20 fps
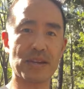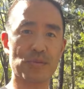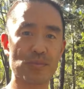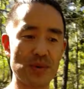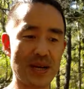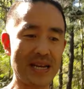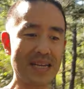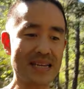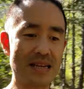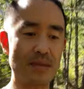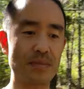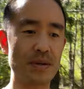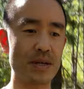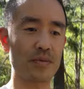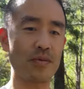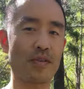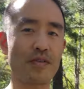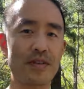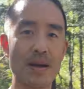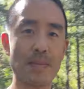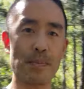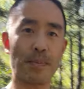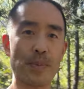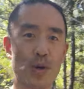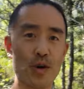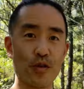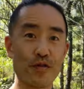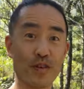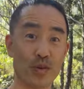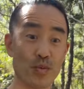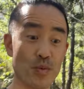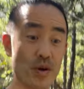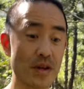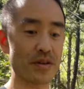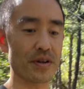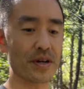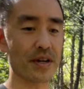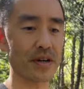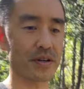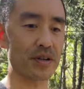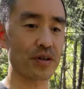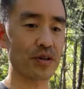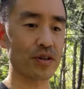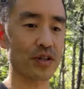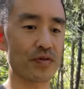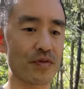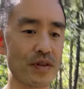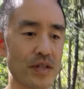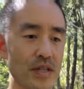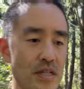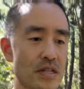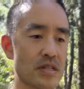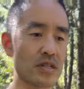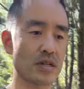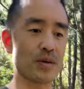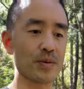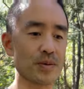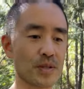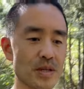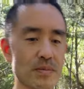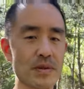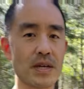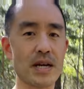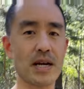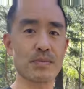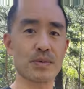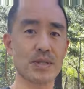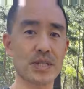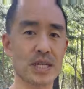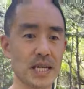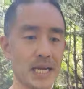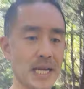of rainy, but we've got perfect weather here during this visit. So sometimes